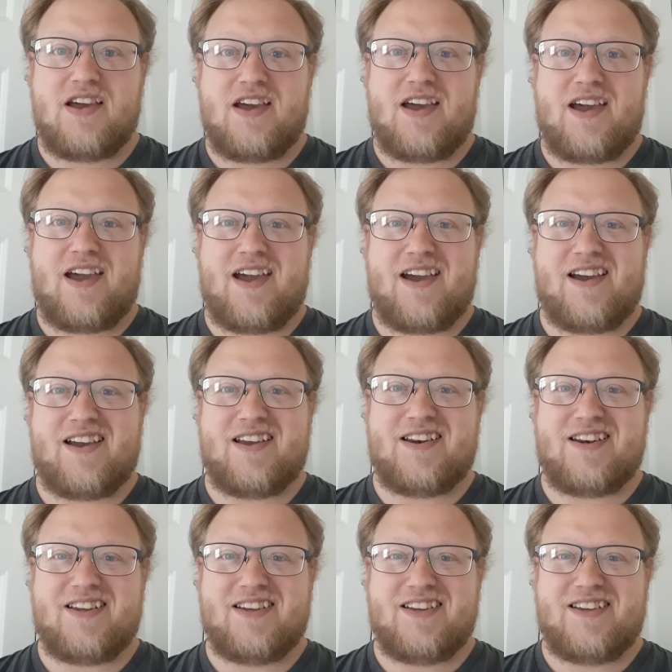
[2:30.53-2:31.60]

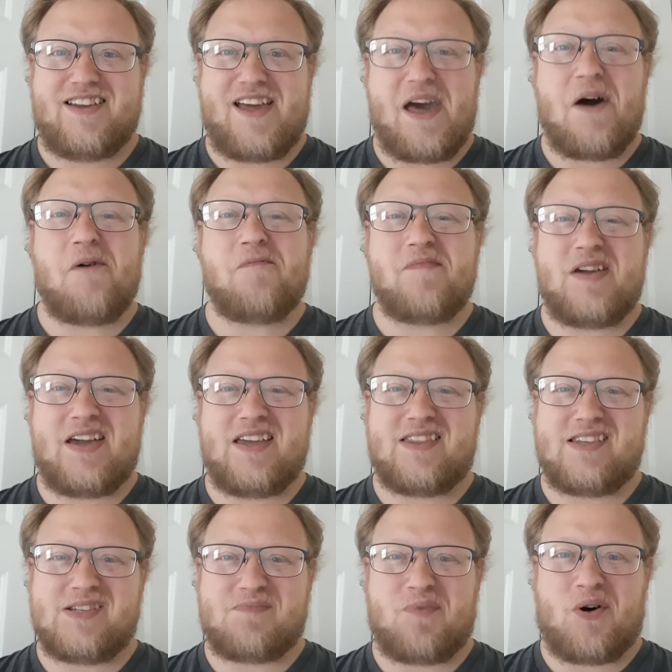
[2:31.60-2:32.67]
and help me get
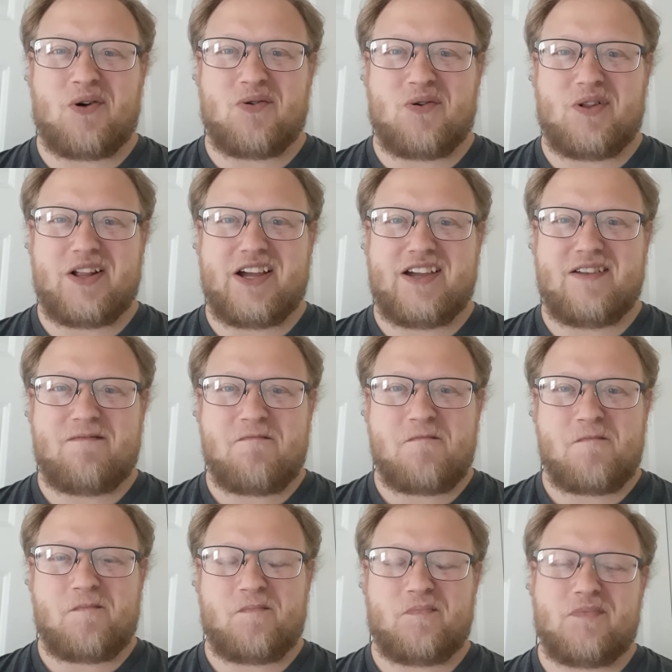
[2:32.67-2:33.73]
this ball rolling.
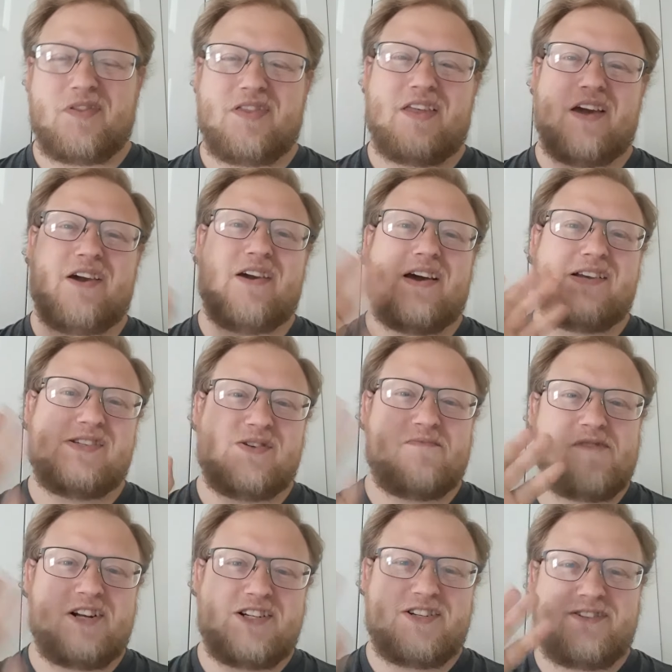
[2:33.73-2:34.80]
Thank you guys so
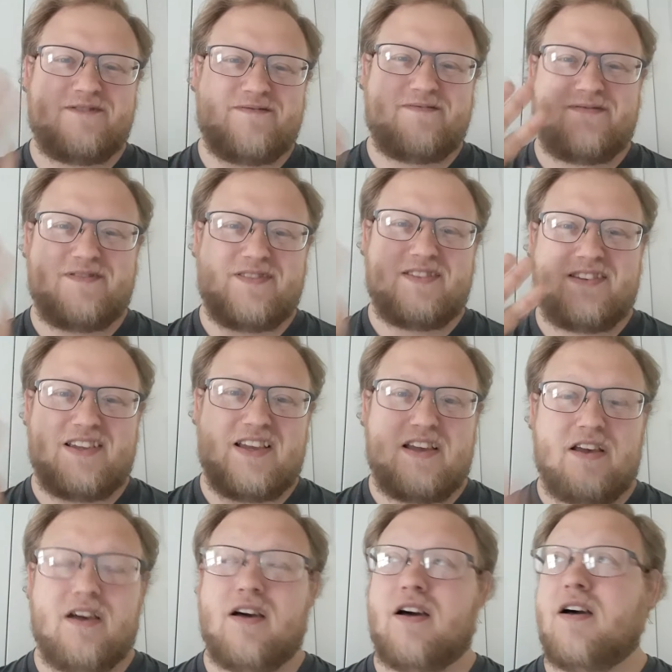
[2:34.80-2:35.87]
much.
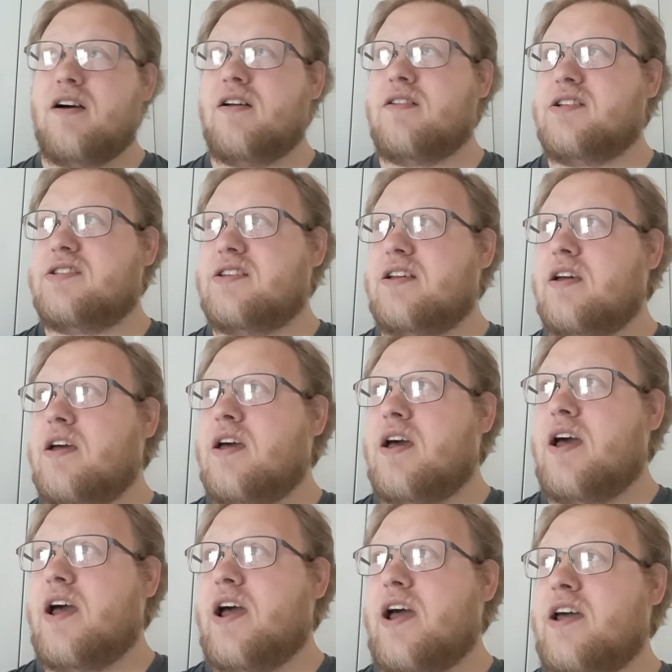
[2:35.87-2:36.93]
Uh, listen,
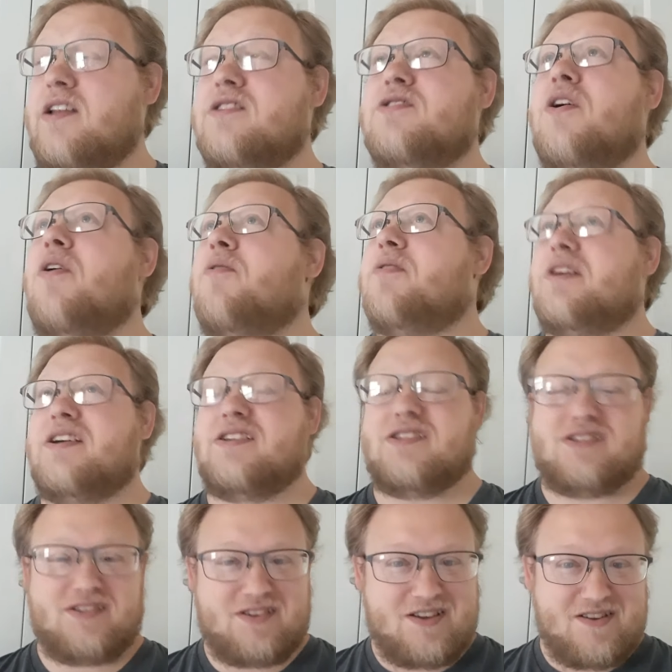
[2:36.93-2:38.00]
and as
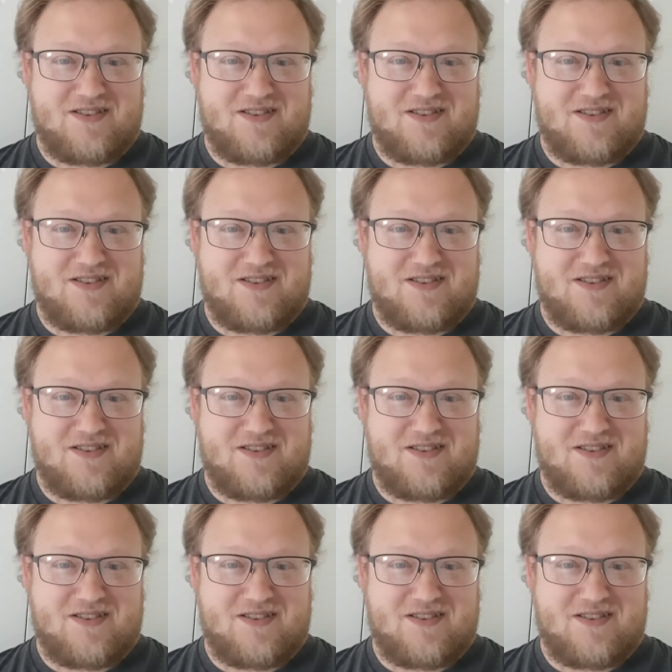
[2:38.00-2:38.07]
always,